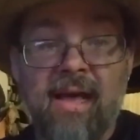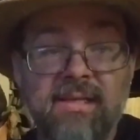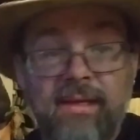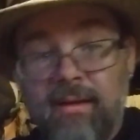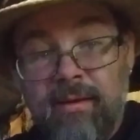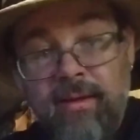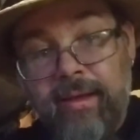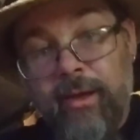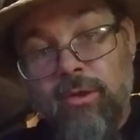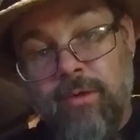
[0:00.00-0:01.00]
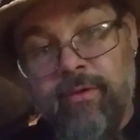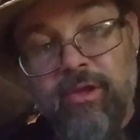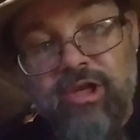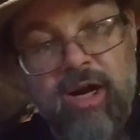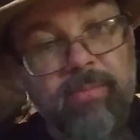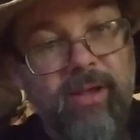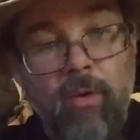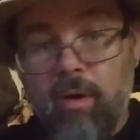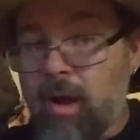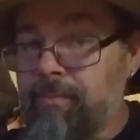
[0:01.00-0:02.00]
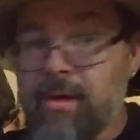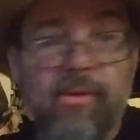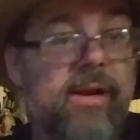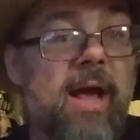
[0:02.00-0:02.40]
he goes over to the chair, but he won't come near the desk.